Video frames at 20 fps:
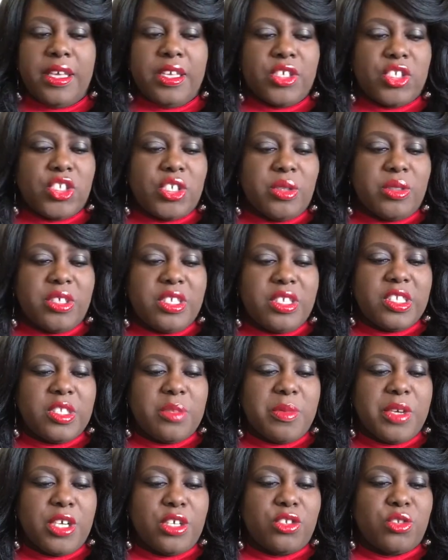So
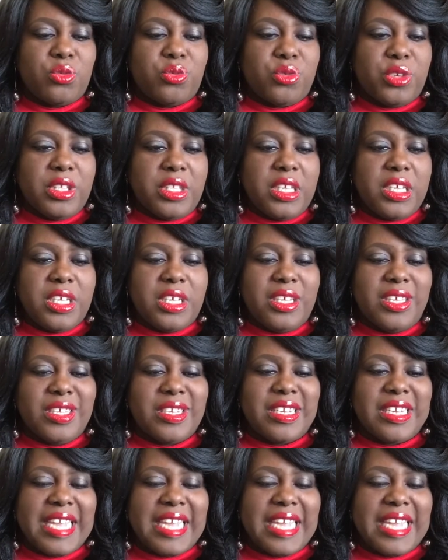smells really good,